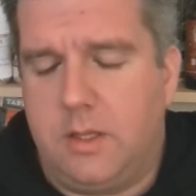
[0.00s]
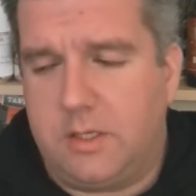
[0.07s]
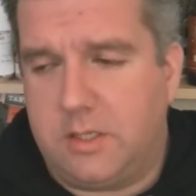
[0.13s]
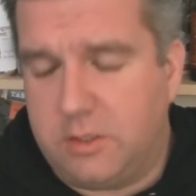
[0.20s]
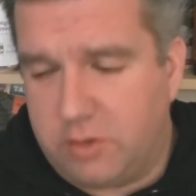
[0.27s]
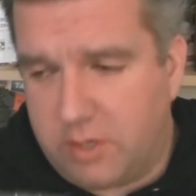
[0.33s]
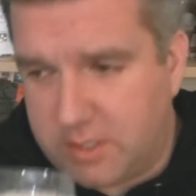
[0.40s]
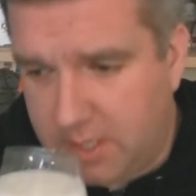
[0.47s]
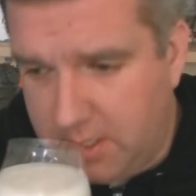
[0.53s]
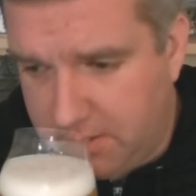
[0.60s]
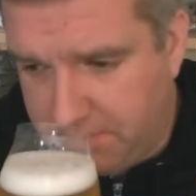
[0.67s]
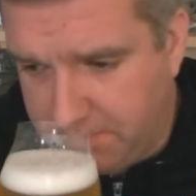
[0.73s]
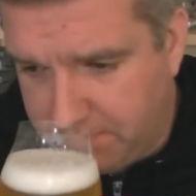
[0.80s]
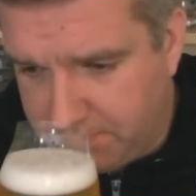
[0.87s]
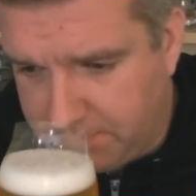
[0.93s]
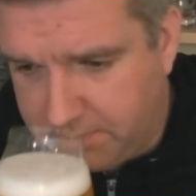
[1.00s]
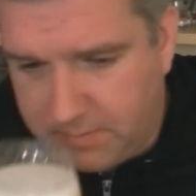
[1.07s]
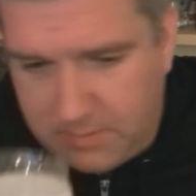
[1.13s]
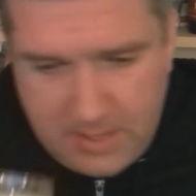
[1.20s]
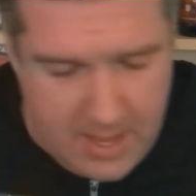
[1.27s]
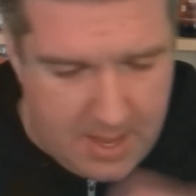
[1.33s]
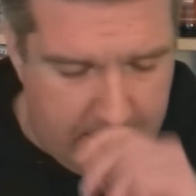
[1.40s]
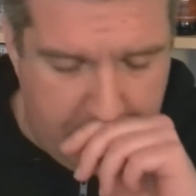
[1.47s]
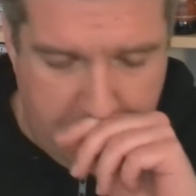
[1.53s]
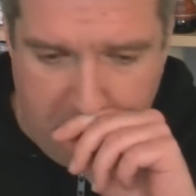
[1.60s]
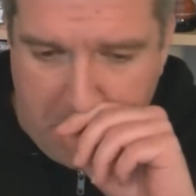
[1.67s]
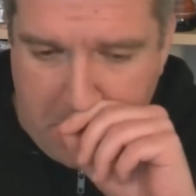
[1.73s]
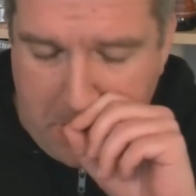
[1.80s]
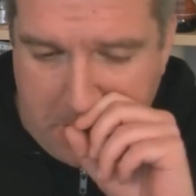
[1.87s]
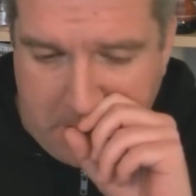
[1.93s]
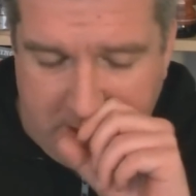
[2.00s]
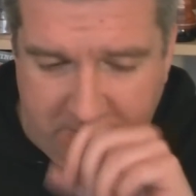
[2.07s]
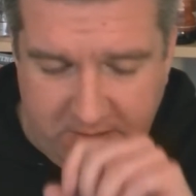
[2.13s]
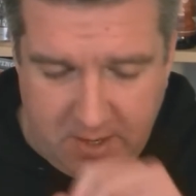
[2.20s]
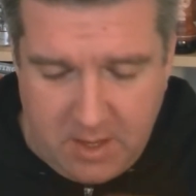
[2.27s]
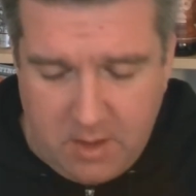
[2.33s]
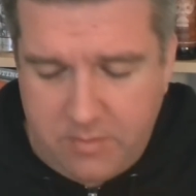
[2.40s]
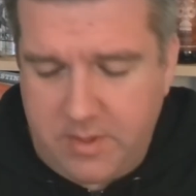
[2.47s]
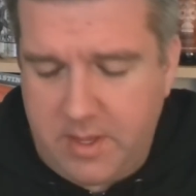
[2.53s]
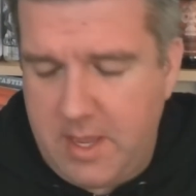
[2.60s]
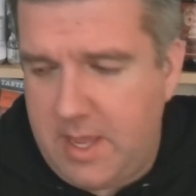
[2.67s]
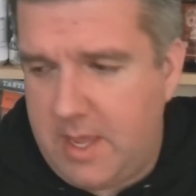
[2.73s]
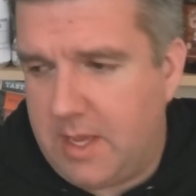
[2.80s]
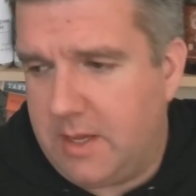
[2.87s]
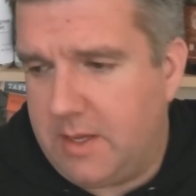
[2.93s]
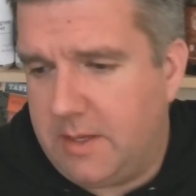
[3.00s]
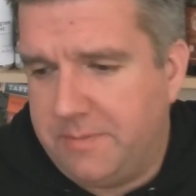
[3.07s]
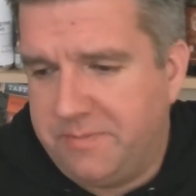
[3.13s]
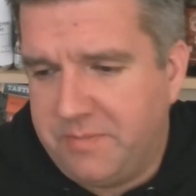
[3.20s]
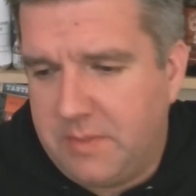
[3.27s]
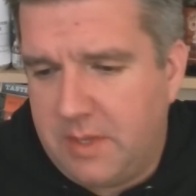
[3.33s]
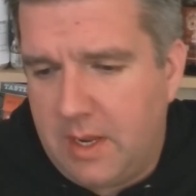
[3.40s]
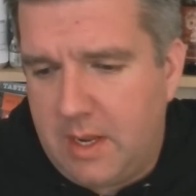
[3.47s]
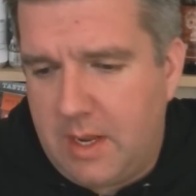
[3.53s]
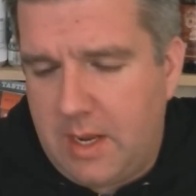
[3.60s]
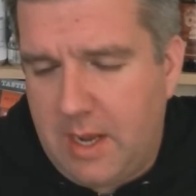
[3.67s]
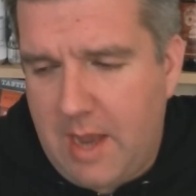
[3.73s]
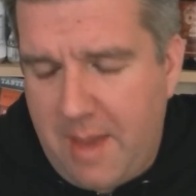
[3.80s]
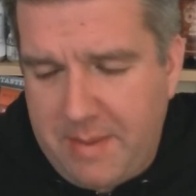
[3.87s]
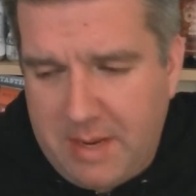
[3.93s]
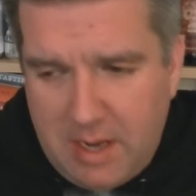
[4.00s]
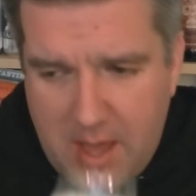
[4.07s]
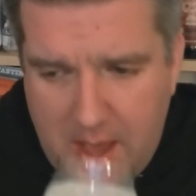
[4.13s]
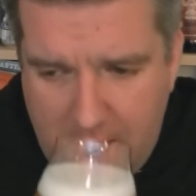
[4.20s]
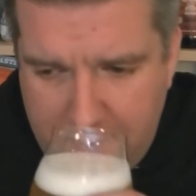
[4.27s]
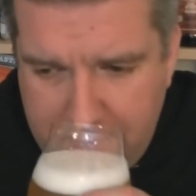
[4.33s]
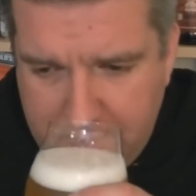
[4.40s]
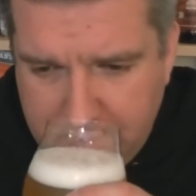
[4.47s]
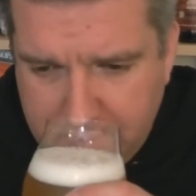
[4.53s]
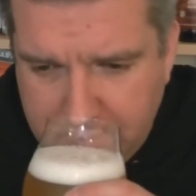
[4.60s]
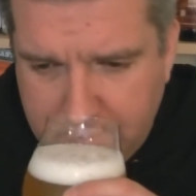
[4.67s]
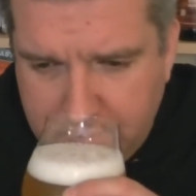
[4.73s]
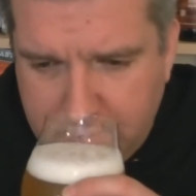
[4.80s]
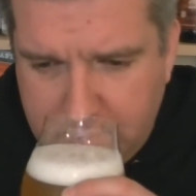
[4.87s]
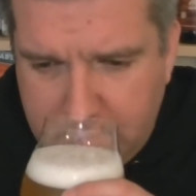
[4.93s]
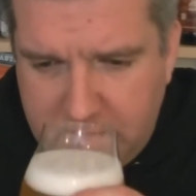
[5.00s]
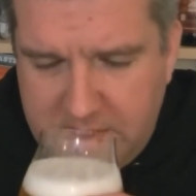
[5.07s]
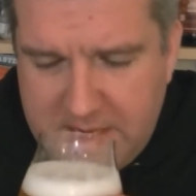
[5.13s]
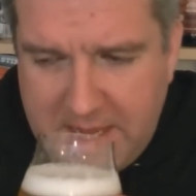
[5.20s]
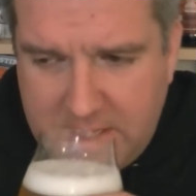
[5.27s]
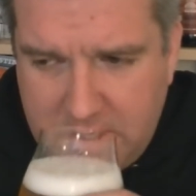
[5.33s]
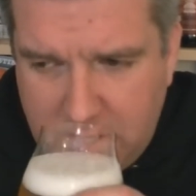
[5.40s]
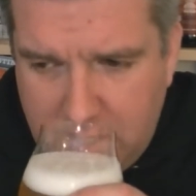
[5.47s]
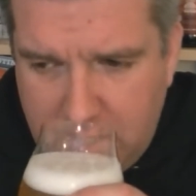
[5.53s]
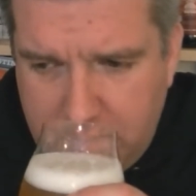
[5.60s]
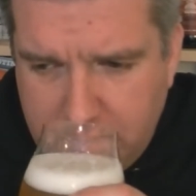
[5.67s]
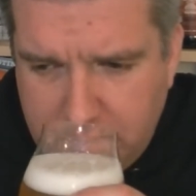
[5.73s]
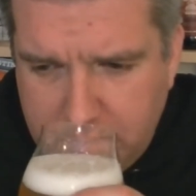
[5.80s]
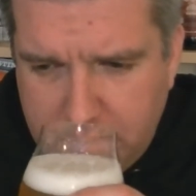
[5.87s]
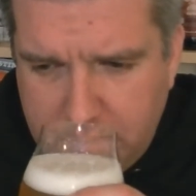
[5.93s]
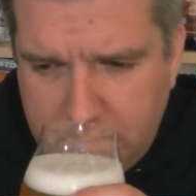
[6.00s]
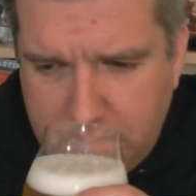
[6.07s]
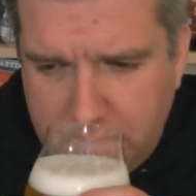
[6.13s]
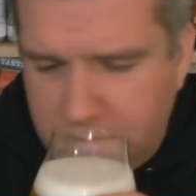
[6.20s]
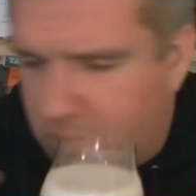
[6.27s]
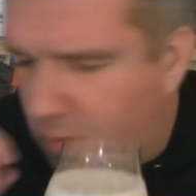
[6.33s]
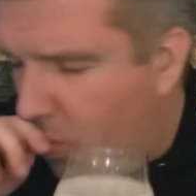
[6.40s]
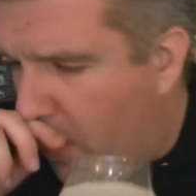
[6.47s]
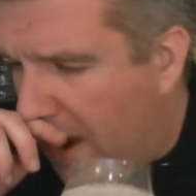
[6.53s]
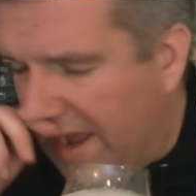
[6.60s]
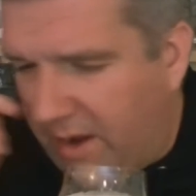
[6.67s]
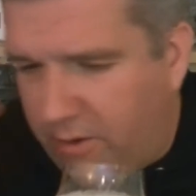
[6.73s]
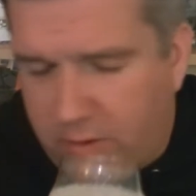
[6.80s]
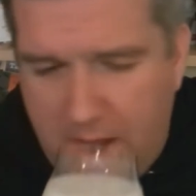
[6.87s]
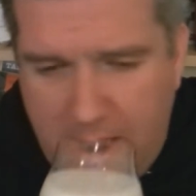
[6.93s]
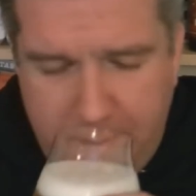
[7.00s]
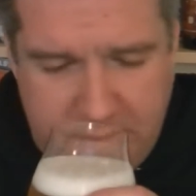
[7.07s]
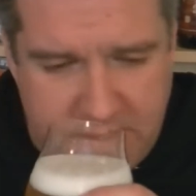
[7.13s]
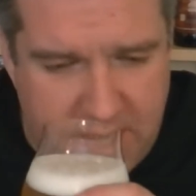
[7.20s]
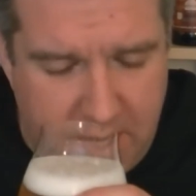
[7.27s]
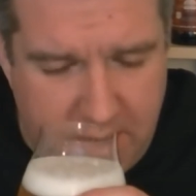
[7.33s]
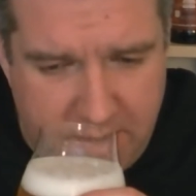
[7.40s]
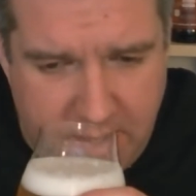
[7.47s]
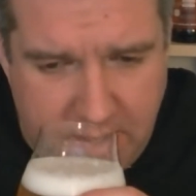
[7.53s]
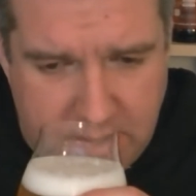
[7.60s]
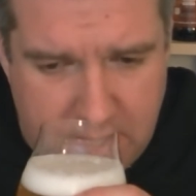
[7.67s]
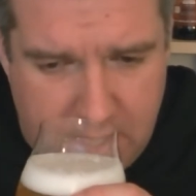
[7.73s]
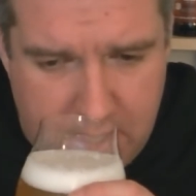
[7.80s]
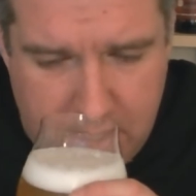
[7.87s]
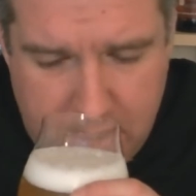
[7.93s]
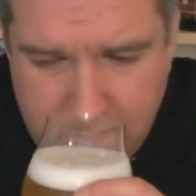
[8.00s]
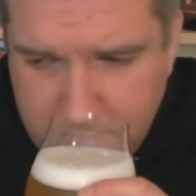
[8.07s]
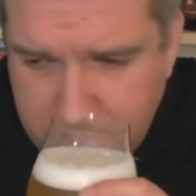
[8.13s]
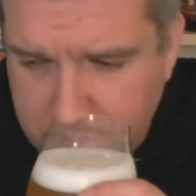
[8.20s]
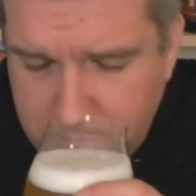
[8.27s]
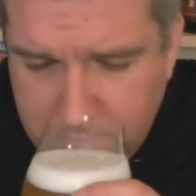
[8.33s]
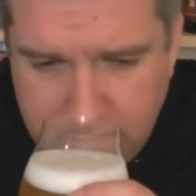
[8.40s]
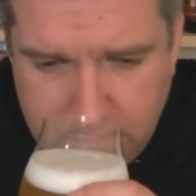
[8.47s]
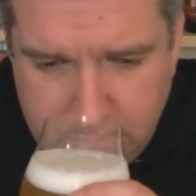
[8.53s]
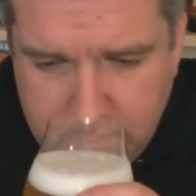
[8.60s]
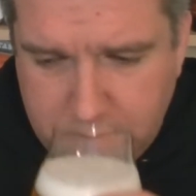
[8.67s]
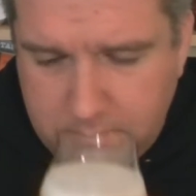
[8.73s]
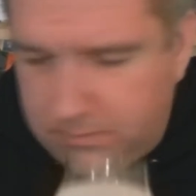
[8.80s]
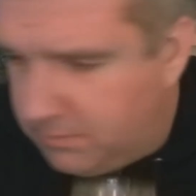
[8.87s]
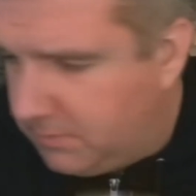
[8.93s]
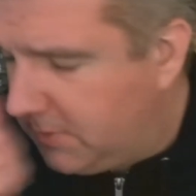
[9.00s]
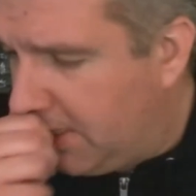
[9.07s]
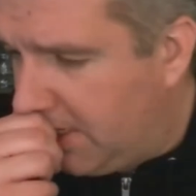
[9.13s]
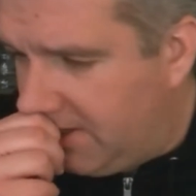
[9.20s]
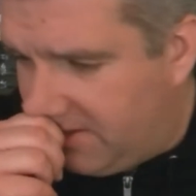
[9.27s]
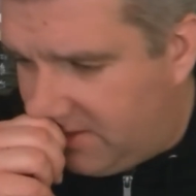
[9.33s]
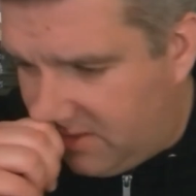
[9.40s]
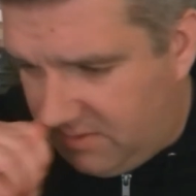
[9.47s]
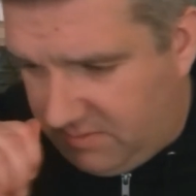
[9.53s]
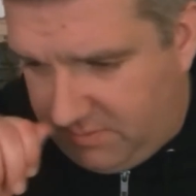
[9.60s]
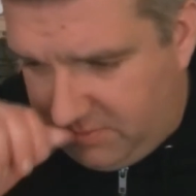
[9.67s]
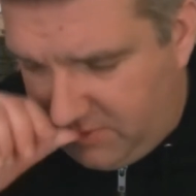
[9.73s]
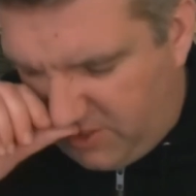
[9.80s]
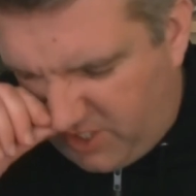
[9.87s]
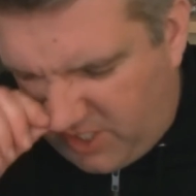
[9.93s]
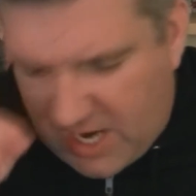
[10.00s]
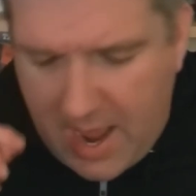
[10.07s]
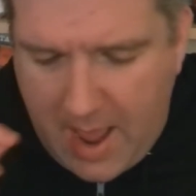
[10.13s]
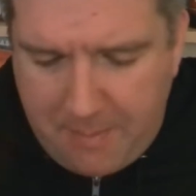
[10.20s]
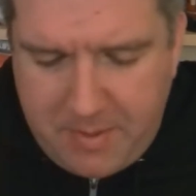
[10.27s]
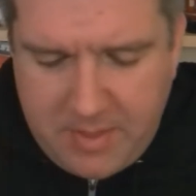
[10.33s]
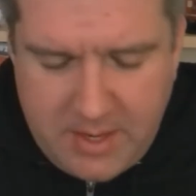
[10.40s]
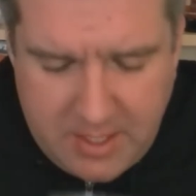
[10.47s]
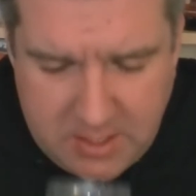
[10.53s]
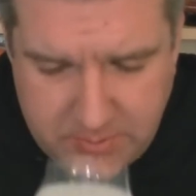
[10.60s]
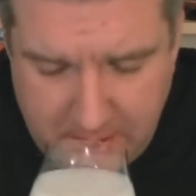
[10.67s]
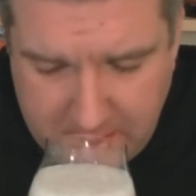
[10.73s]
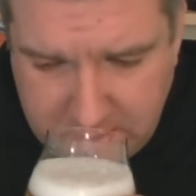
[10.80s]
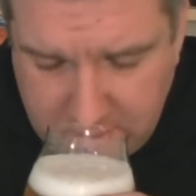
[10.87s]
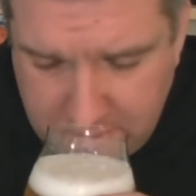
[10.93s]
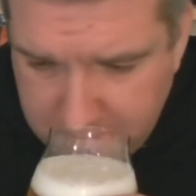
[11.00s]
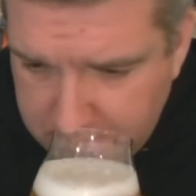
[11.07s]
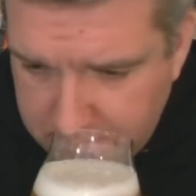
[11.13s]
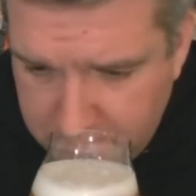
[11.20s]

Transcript: That's interesting um, definitely on the lemon lime nettle white grape side of things kind of sharper than expected